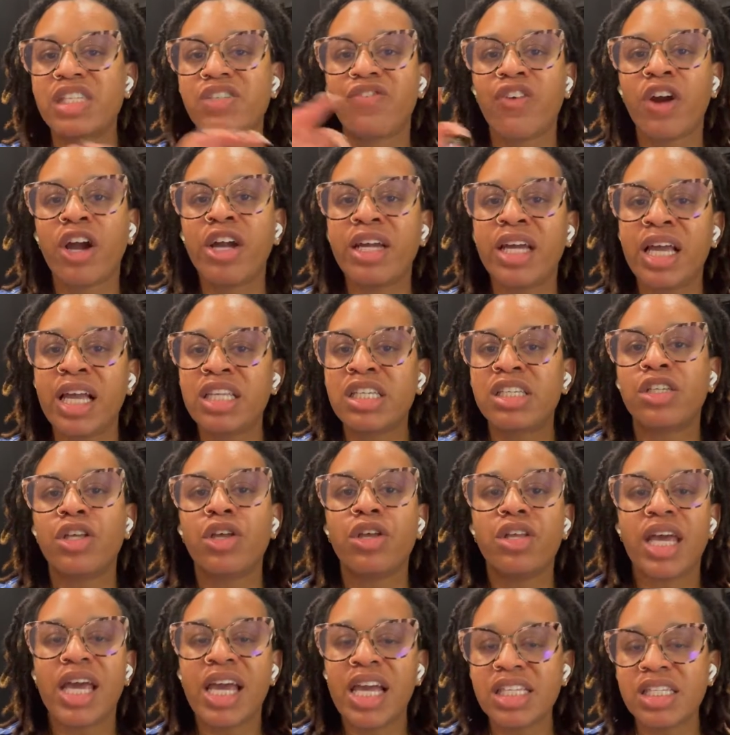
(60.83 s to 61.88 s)

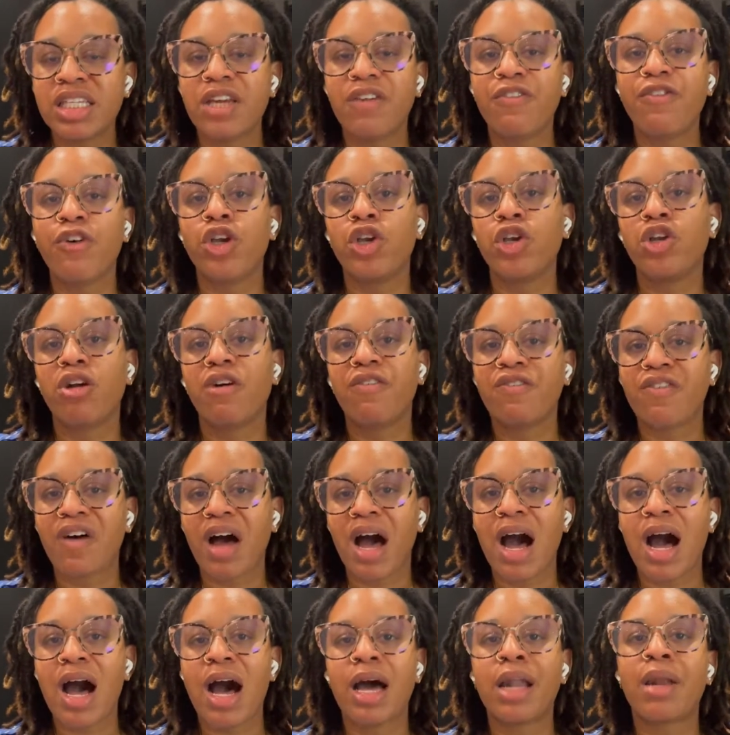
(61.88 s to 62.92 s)
very easy for you to
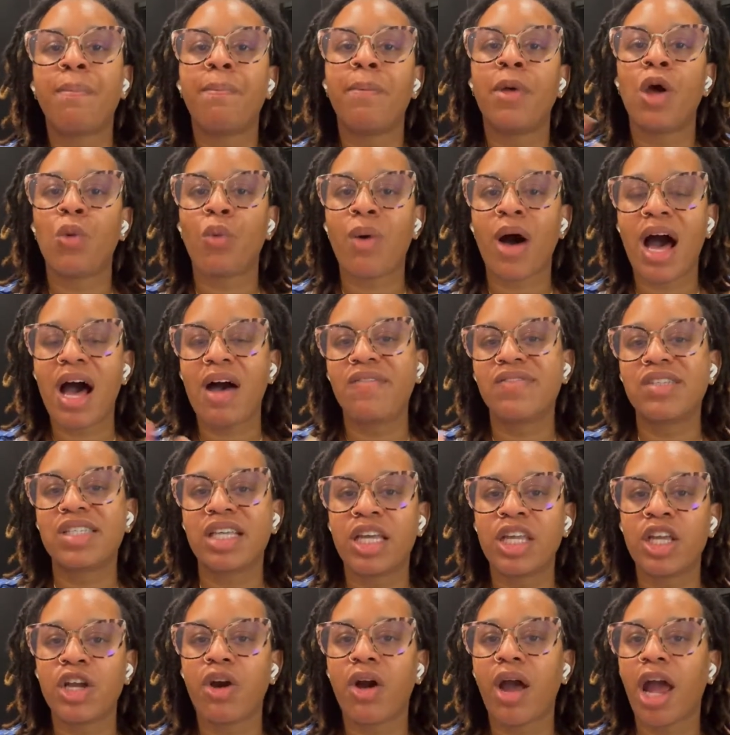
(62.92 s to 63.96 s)
find midwives
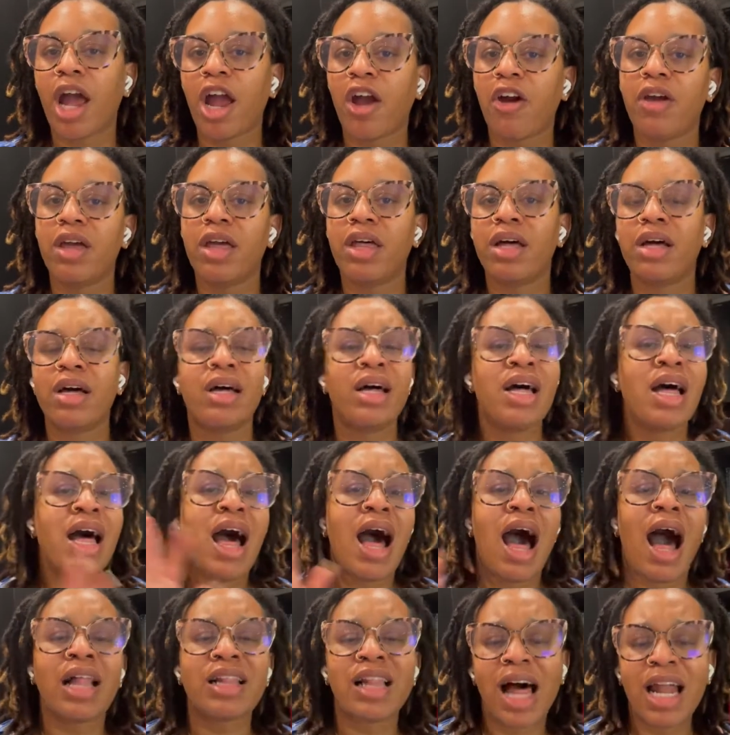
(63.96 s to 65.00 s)
in your area.
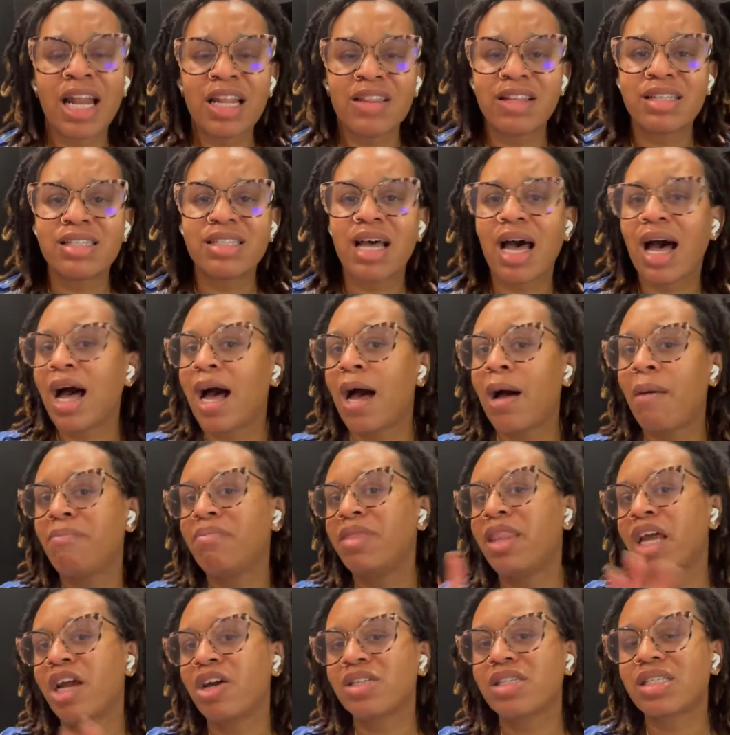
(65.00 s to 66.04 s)
A lot of the time
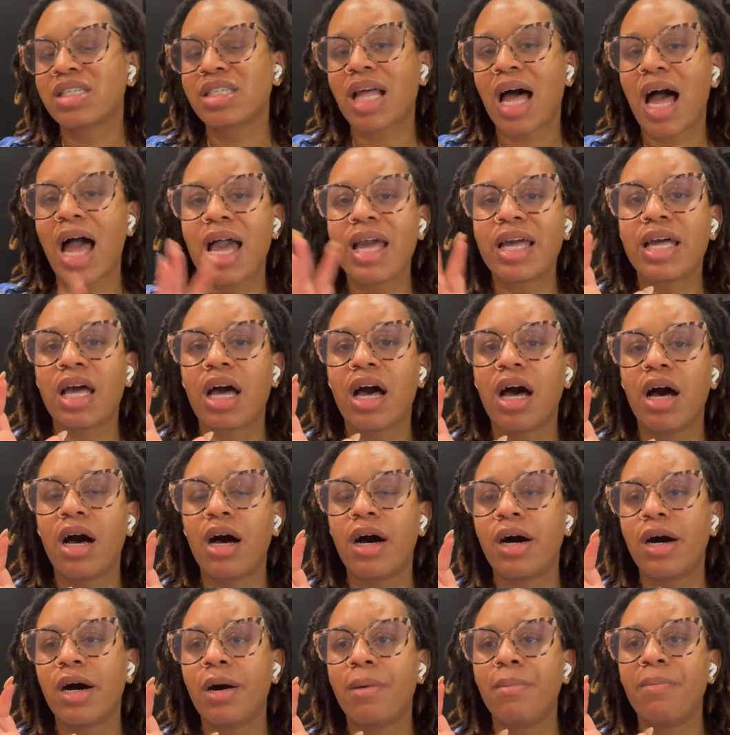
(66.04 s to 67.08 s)
there's like
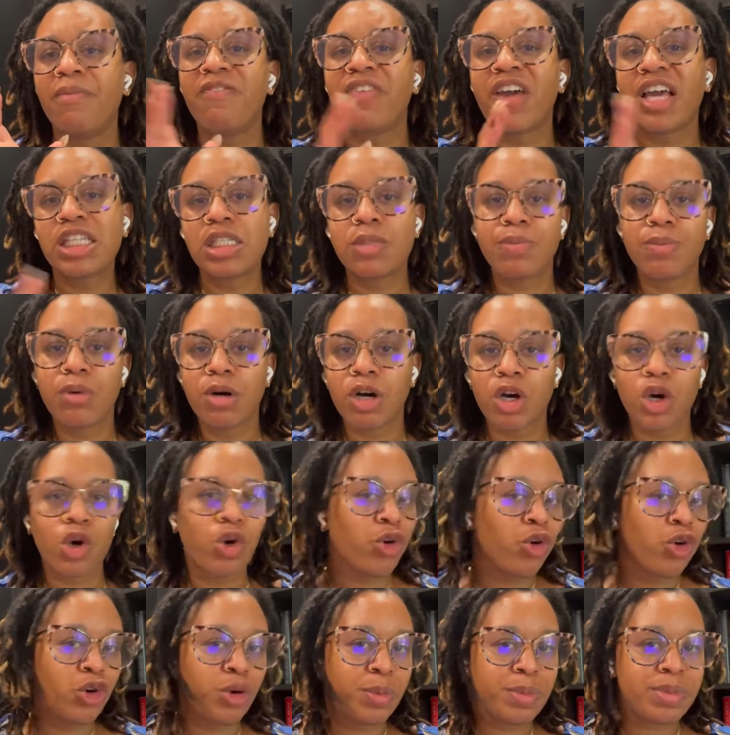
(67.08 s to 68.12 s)
Facebook
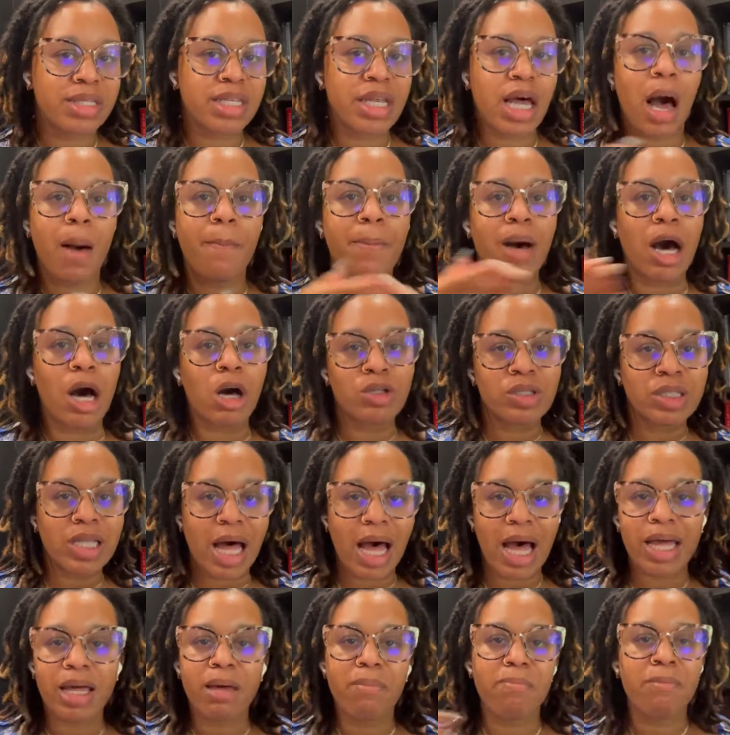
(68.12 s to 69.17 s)
groups about
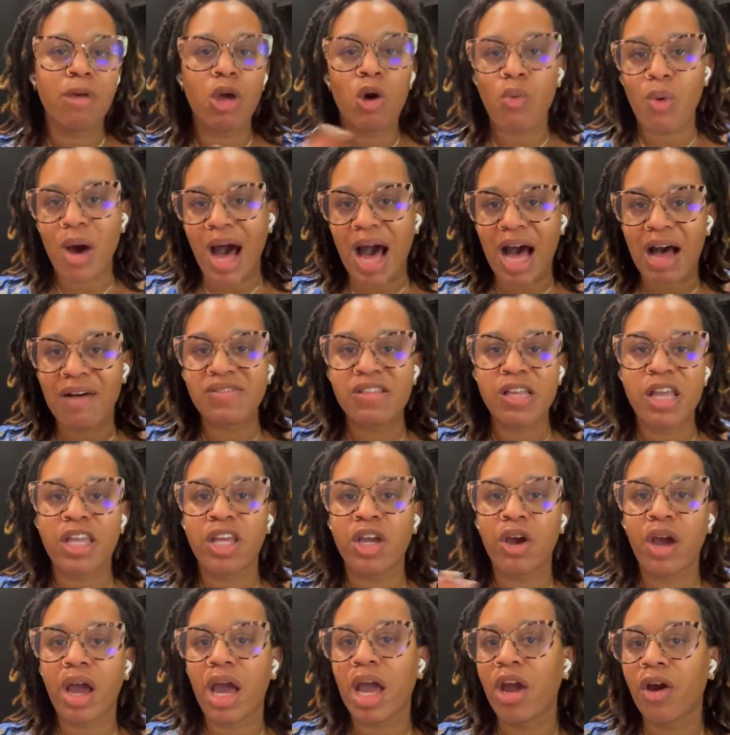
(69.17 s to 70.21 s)
like midwives in
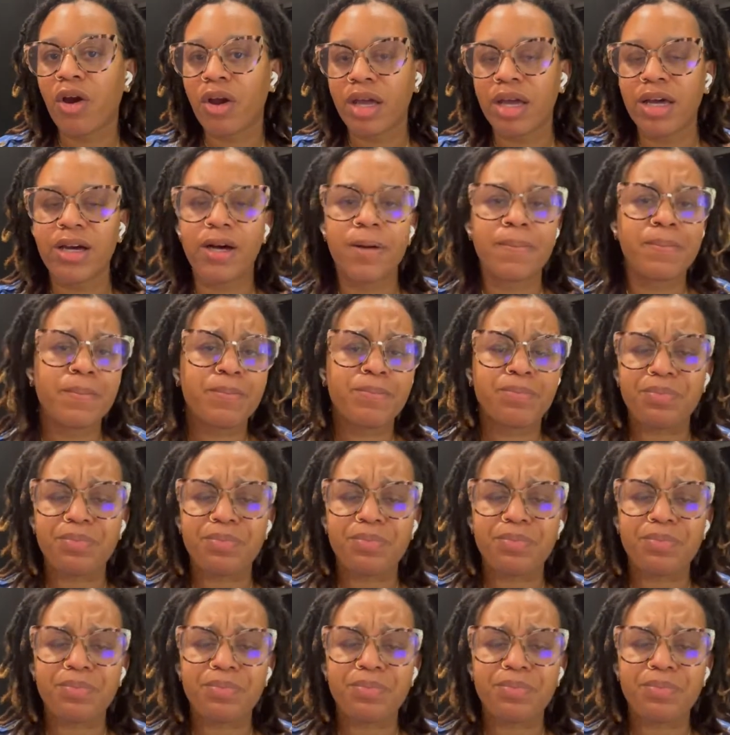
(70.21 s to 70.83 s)
your area,